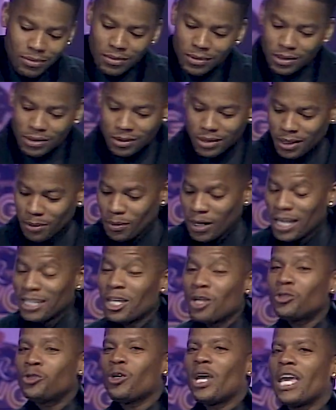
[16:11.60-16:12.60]
See, and
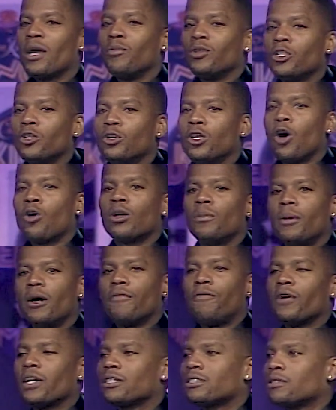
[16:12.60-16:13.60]
don't you hate when you loan a
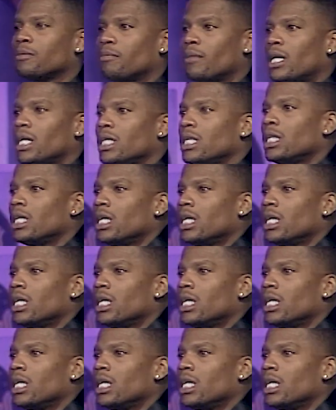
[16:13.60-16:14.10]
motherfucker some money